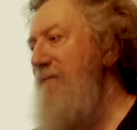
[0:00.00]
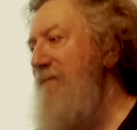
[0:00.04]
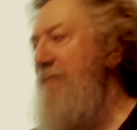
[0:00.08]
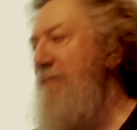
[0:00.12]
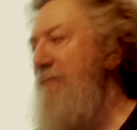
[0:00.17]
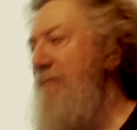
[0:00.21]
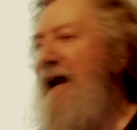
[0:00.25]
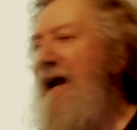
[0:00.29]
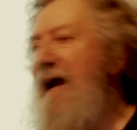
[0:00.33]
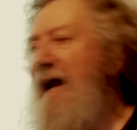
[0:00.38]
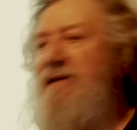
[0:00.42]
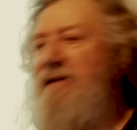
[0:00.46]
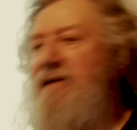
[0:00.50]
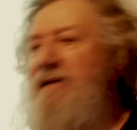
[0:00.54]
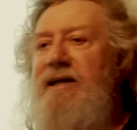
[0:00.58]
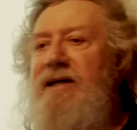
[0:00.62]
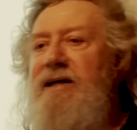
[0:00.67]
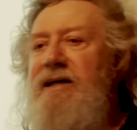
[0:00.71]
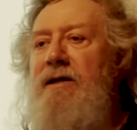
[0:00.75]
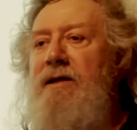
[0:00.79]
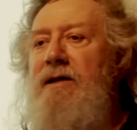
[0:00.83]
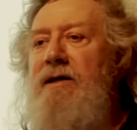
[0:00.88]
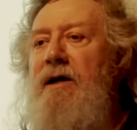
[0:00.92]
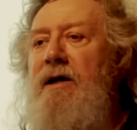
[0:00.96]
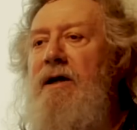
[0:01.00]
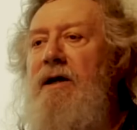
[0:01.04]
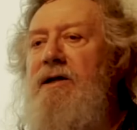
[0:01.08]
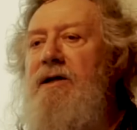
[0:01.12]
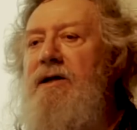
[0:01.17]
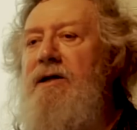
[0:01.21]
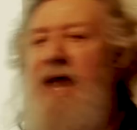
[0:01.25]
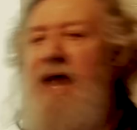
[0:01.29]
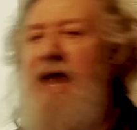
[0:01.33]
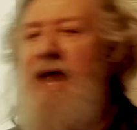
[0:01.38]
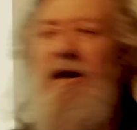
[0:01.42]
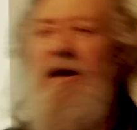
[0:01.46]
magazine
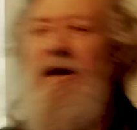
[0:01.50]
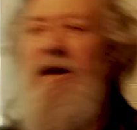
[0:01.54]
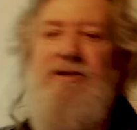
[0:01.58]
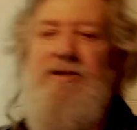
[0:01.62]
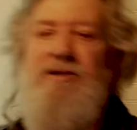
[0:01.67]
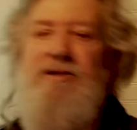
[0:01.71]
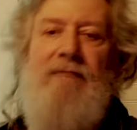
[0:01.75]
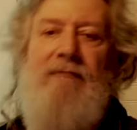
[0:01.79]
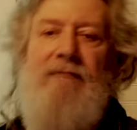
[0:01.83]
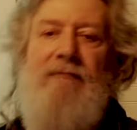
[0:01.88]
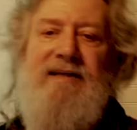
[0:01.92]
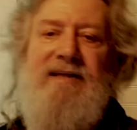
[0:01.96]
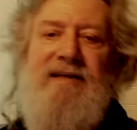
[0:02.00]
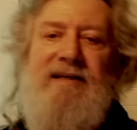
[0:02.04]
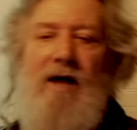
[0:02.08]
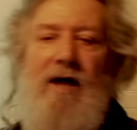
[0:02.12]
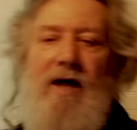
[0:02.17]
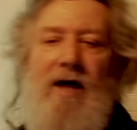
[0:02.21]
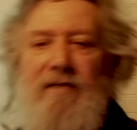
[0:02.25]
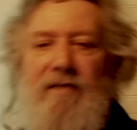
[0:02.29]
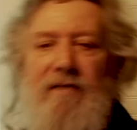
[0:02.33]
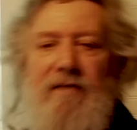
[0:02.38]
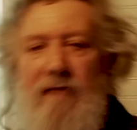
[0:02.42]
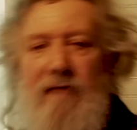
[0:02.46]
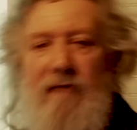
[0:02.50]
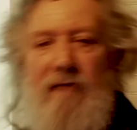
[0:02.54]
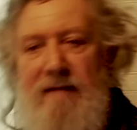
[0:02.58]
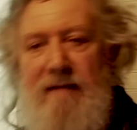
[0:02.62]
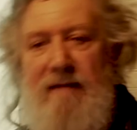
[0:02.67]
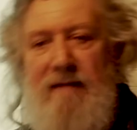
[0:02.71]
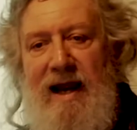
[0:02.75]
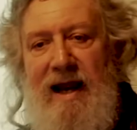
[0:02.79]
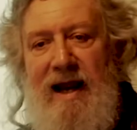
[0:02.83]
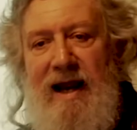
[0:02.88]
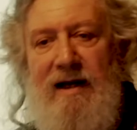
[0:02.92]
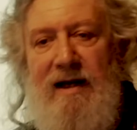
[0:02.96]
challenged myself and Graham
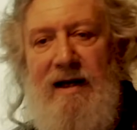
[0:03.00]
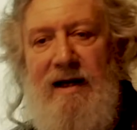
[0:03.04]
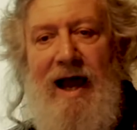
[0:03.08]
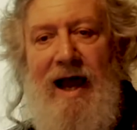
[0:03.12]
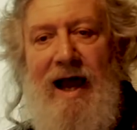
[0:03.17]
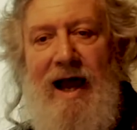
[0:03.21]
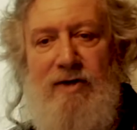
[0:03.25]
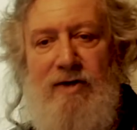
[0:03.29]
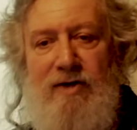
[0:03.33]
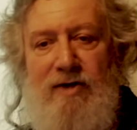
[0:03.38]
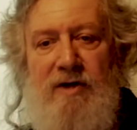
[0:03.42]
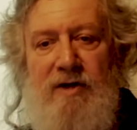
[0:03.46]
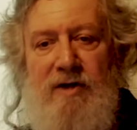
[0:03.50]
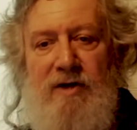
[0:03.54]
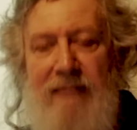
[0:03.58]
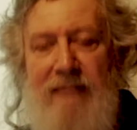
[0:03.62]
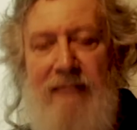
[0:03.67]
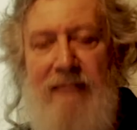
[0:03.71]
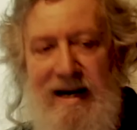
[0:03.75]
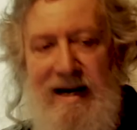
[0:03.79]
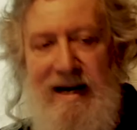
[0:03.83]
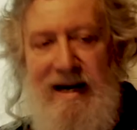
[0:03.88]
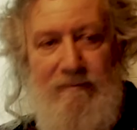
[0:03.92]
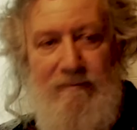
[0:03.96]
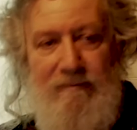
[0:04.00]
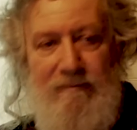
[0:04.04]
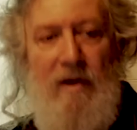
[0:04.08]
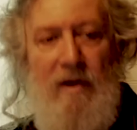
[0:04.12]
Hancock to a debate.